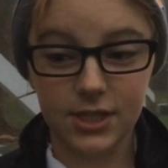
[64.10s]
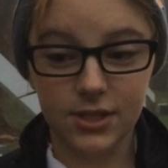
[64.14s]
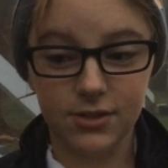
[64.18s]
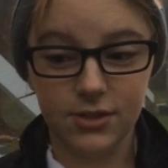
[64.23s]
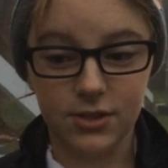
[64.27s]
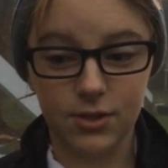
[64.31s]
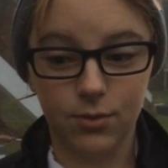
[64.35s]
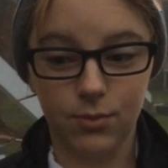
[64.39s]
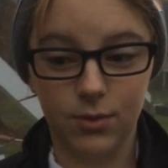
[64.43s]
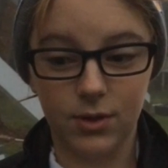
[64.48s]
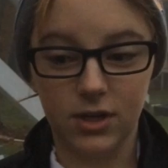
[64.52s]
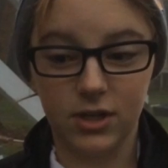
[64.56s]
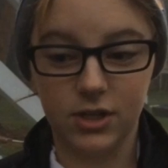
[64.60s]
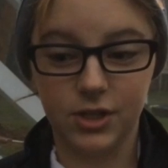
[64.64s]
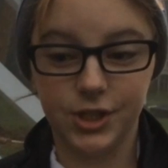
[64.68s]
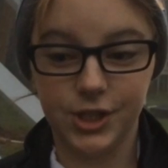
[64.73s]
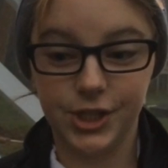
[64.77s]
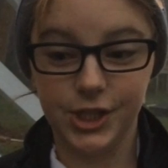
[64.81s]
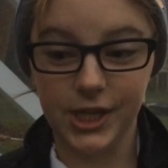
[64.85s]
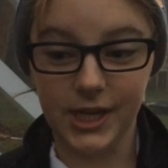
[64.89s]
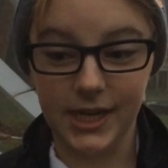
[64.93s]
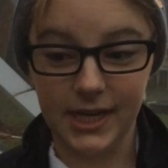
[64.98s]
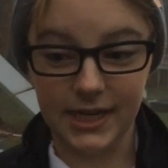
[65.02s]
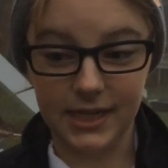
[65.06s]
use the word
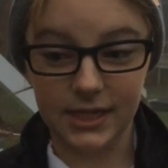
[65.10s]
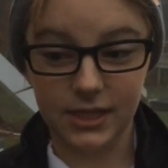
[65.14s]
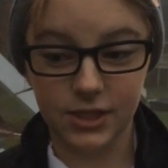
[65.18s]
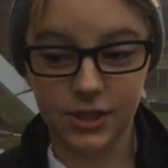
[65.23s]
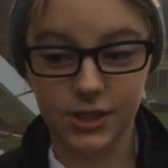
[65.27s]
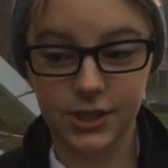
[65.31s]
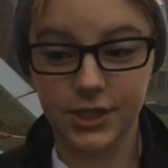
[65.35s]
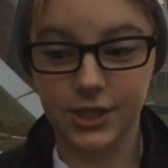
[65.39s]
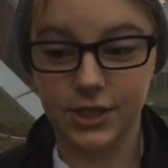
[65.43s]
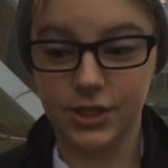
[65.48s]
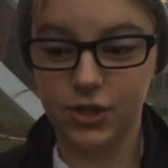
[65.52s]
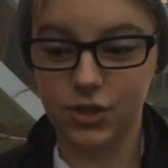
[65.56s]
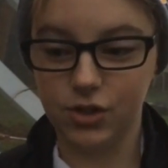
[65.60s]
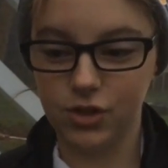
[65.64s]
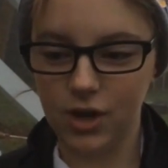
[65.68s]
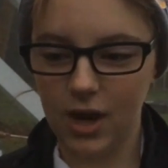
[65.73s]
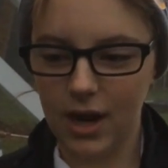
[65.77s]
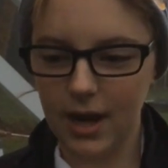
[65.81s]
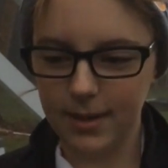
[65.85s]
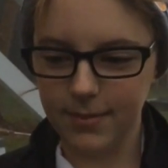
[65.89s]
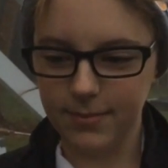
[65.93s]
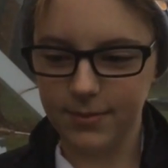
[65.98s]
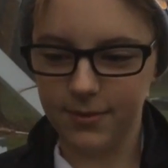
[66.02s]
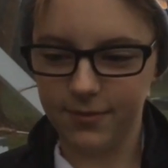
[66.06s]
gene to
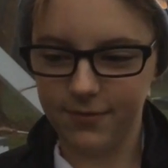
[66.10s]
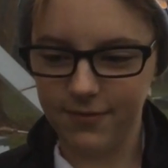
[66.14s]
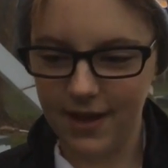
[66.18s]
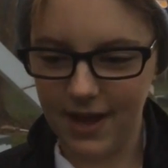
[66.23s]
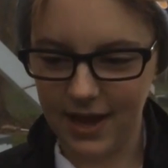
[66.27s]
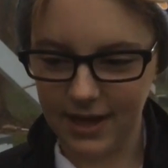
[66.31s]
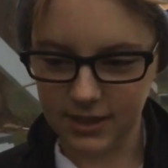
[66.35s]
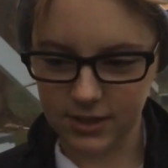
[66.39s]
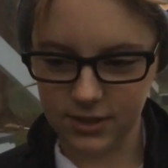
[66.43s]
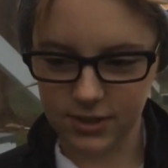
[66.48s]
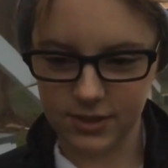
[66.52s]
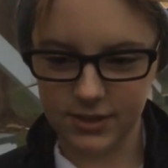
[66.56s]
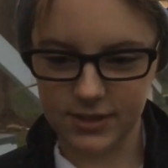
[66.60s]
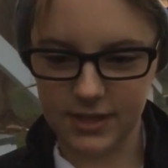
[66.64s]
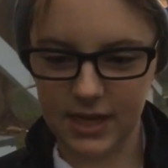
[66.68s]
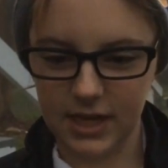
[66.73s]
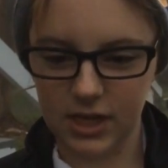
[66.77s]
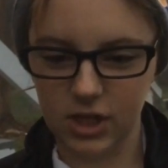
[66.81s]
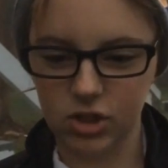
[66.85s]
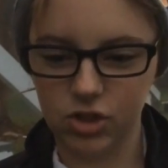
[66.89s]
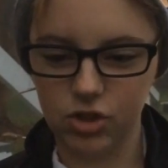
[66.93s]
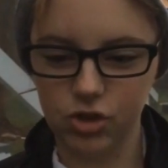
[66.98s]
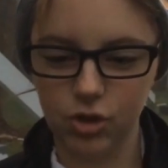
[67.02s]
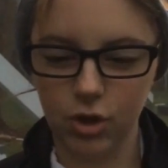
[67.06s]
describe the factors
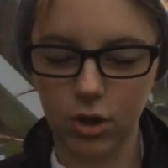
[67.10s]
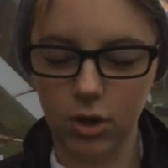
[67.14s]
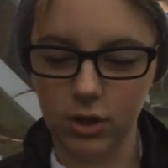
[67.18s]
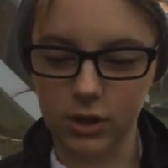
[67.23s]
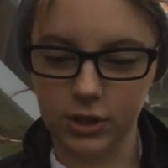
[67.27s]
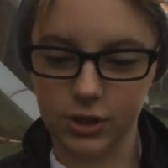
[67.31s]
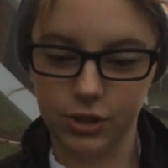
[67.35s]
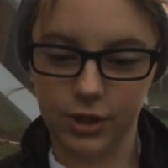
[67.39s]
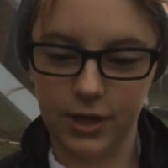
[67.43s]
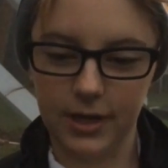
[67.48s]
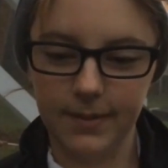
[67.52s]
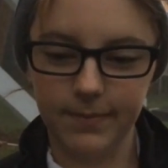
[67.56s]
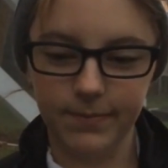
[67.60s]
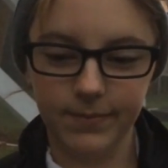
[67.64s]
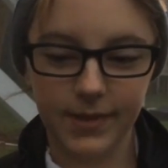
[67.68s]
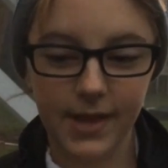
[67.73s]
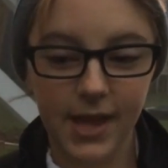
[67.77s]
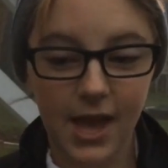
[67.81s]
that control a trait.